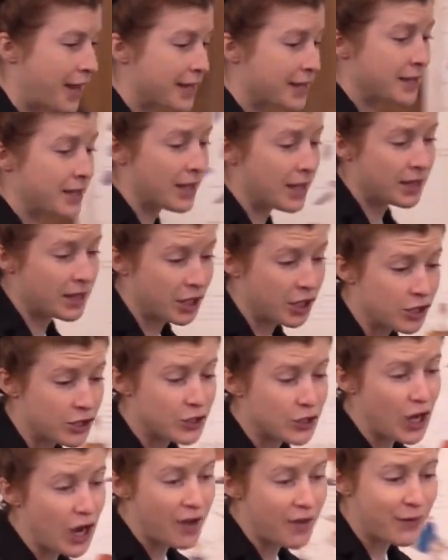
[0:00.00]
The
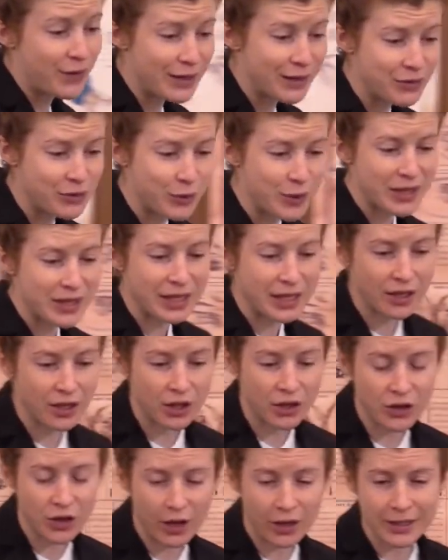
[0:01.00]
conservatives within
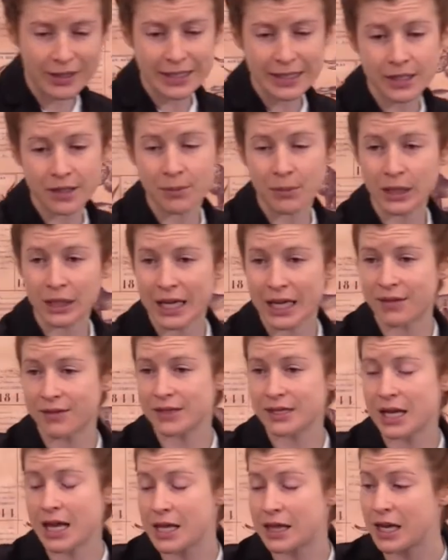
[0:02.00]
Catholicism
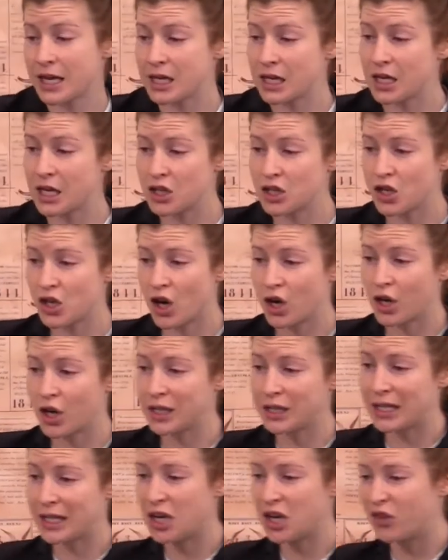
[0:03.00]
believe that it is not
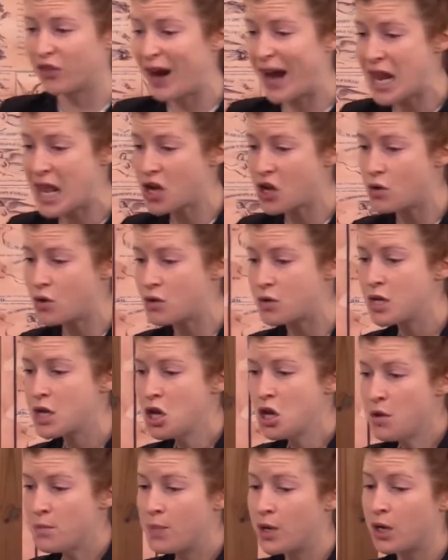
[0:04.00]
only heretical,
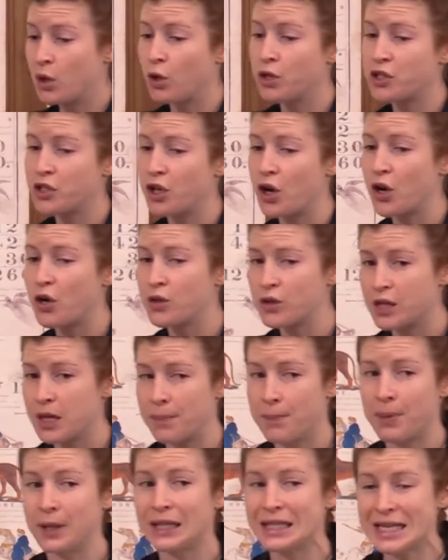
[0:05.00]
but also
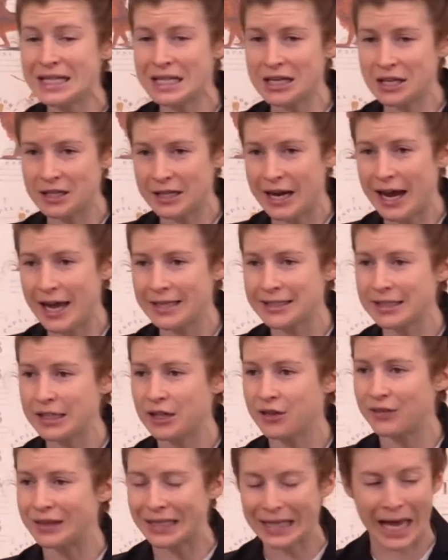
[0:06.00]
the
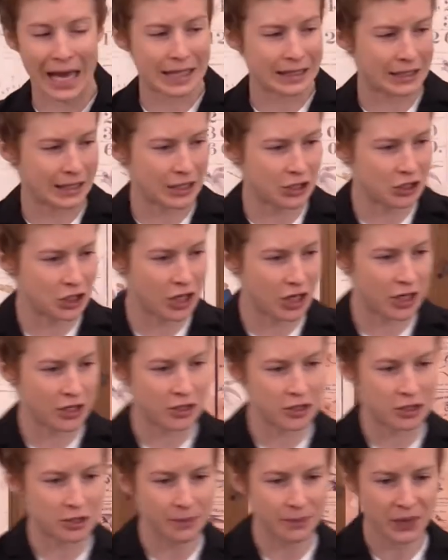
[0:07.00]
politicising of the Catholic
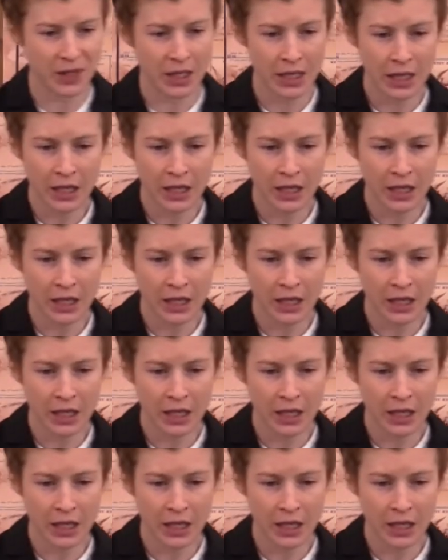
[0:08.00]
Church.